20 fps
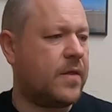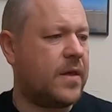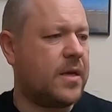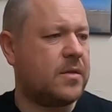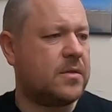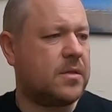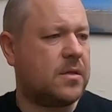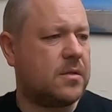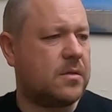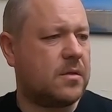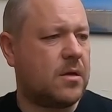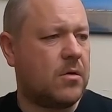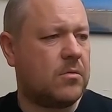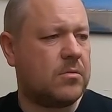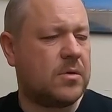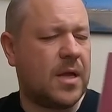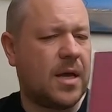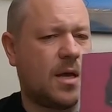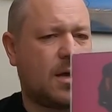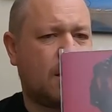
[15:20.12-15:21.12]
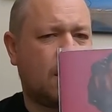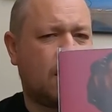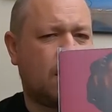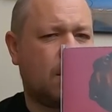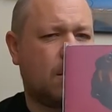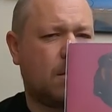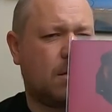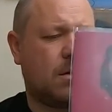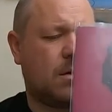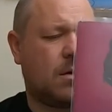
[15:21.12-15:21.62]
I think I sold that
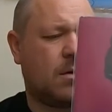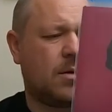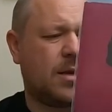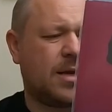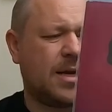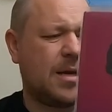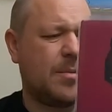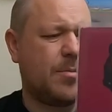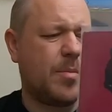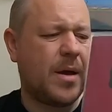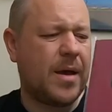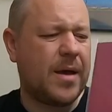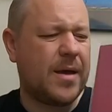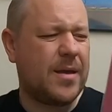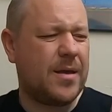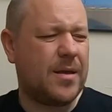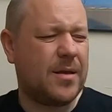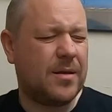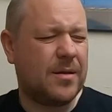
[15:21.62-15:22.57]
on eBay.